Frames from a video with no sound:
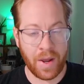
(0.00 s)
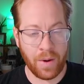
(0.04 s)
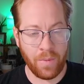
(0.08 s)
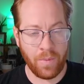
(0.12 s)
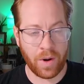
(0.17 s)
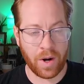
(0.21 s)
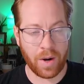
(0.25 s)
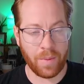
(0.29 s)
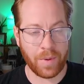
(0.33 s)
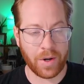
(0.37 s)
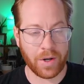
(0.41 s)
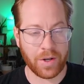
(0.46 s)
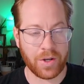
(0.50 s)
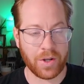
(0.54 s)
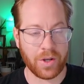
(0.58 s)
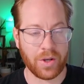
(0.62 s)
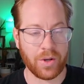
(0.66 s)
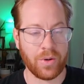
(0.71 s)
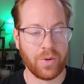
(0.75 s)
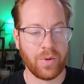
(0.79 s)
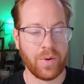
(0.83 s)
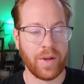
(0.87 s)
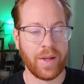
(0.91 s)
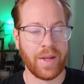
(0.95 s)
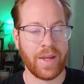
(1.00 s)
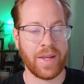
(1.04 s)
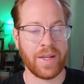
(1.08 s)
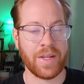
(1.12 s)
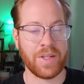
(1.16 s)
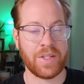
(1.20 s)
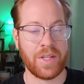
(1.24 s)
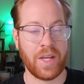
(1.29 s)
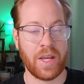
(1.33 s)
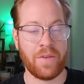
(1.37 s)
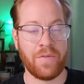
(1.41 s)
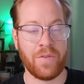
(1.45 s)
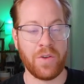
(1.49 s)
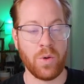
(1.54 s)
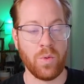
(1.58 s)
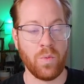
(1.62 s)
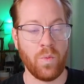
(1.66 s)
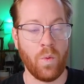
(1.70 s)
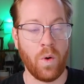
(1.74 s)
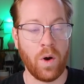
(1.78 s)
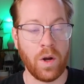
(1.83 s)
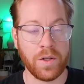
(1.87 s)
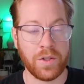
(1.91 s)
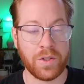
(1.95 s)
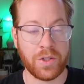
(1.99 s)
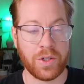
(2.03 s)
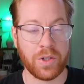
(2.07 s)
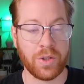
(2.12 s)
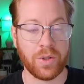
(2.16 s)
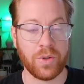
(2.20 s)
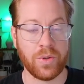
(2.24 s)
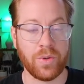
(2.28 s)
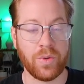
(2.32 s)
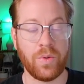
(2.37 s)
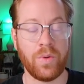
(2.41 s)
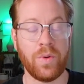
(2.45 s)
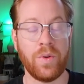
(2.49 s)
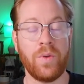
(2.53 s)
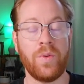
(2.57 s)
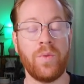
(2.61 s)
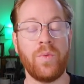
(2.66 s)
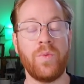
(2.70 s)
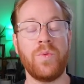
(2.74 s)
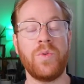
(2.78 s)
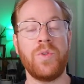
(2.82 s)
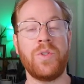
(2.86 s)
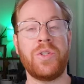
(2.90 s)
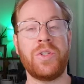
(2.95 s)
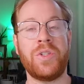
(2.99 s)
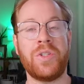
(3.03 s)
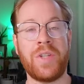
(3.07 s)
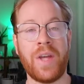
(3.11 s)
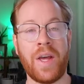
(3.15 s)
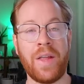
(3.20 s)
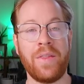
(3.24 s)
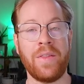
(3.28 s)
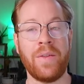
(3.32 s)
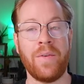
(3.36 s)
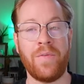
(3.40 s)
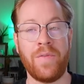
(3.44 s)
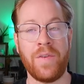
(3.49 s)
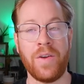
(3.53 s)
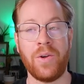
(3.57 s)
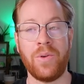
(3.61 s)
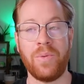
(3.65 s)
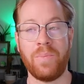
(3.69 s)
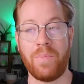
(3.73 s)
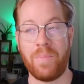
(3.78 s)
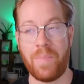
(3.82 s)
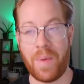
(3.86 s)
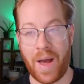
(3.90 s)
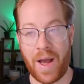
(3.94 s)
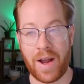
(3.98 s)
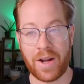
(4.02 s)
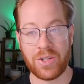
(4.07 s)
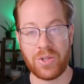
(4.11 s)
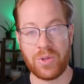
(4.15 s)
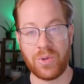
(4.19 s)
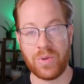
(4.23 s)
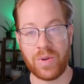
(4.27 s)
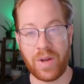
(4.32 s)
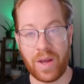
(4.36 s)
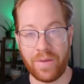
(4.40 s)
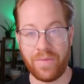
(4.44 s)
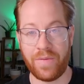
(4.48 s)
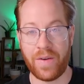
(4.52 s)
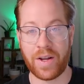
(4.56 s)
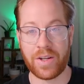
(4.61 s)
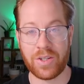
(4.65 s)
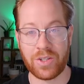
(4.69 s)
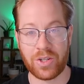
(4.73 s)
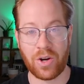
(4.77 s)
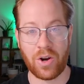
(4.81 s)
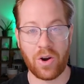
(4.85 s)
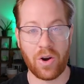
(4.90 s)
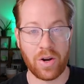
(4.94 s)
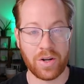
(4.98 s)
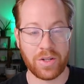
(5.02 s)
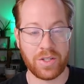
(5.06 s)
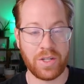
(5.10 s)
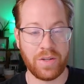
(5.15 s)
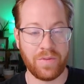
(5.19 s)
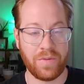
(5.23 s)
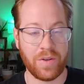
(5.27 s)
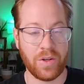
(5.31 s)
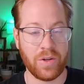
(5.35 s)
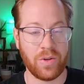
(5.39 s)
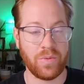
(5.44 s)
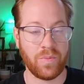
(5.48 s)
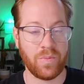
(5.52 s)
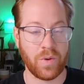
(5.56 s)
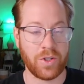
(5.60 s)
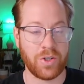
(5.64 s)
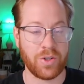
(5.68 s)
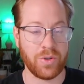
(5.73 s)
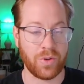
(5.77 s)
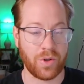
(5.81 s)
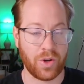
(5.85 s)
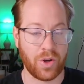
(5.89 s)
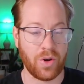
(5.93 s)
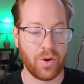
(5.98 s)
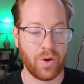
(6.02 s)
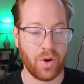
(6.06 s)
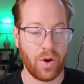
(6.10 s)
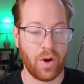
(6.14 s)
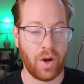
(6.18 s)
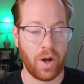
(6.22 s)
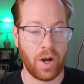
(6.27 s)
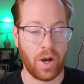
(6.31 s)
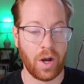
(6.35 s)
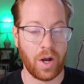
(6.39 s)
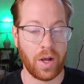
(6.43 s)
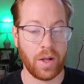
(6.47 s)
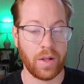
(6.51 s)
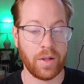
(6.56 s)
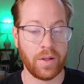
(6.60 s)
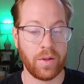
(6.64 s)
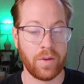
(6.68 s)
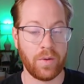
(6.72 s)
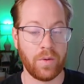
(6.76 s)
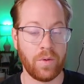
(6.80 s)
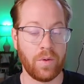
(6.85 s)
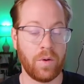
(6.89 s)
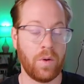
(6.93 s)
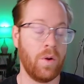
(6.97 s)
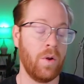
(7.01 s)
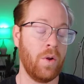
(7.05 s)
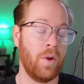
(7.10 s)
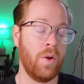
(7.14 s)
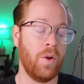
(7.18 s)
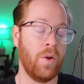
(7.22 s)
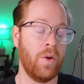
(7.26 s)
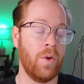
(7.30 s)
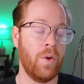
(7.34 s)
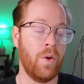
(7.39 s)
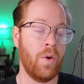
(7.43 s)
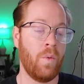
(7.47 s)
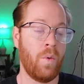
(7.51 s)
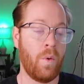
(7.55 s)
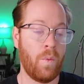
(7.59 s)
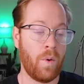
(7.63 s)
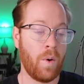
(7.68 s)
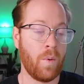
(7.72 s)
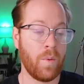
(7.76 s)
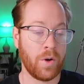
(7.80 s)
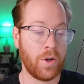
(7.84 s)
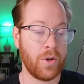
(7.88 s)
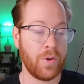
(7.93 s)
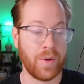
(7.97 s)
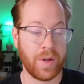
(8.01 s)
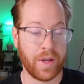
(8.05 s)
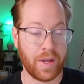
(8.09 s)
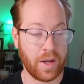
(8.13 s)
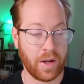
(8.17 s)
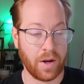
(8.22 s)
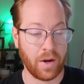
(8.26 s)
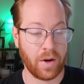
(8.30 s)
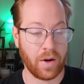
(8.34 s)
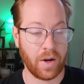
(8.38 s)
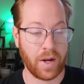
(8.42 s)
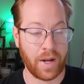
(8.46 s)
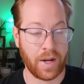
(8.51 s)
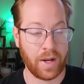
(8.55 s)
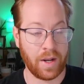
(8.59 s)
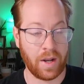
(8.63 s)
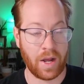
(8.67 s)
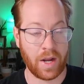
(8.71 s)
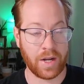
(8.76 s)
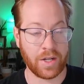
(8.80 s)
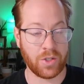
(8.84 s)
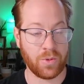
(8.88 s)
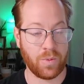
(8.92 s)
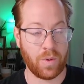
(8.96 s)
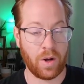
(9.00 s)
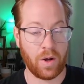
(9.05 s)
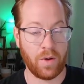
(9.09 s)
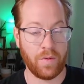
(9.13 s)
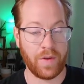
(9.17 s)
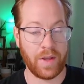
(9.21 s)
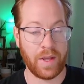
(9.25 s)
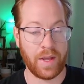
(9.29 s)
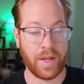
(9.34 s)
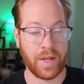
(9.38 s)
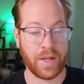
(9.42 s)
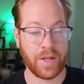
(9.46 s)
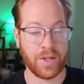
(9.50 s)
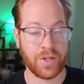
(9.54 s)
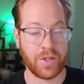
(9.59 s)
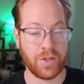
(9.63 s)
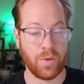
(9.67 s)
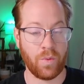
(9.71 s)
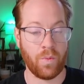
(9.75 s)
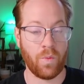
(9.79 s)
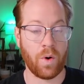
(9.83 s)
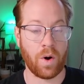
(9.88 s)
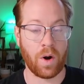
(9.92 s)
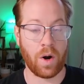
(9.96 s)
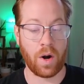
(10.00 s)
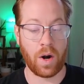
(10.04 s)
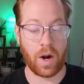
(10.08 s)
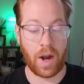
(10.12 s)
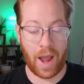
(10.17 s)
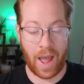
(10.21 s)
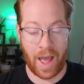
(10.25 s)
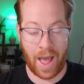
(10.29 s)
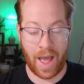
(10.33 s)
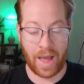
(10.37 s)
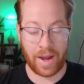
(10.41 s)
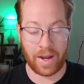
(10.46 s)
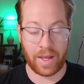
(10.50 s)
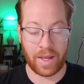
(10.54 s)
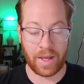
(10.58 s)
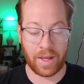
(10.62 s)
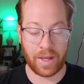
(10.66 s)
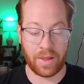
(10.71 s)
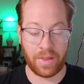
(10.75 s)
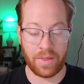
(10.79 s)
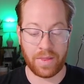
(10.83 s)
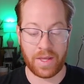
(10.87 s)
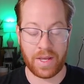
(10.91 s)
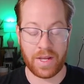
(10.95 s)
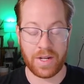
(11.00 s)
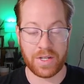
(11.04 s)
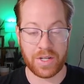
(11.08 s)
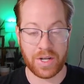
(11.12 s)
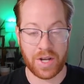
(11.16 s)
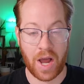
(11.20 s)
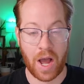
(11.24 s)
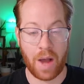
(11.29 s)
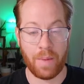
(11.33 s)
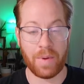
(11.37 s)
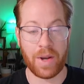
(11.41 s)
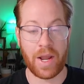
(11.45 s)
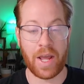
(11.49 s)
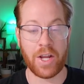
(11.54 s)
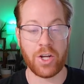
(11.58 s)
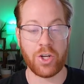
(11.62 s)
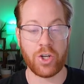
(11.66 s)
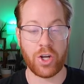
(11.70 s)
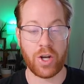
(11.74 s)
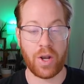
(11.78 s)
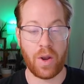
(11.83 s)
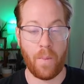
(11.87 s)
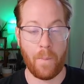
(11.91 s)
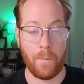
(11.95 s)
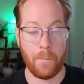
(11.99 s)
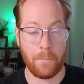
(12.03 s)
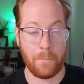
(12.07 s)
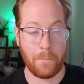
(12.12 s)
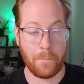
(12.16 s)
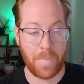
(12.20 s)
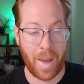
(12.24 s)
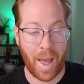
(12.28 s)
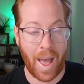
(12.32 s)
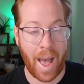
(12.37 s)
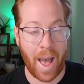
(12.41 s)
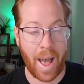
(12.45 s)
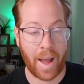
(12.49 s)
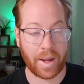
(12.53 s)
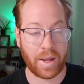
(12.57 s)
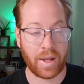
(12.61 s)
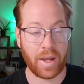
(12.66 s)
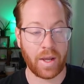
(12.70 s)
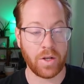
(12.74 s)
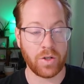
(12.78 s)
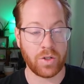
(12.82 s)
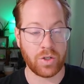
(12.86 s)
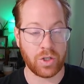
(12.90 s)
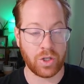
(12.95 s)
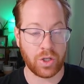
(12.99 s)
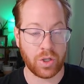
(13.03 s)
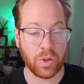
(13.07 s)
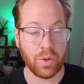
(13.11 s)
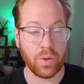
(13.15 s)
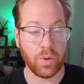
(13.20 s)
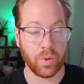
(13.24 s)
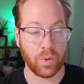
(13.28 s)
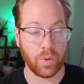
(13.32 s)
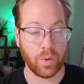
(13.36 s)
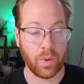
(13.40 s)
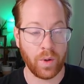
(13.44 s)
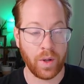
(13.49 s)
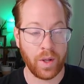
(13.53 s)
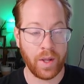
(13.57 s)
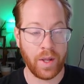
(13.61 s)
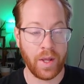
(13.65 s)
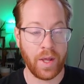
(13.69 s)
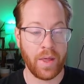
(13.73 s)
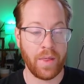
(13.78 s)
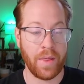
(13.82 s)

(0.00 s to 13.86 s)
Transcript: Then what I'm going to do is if you want to set the field back to an FX currency field, uh, well, what we're doing here in line 12 is we're adding the denomination back to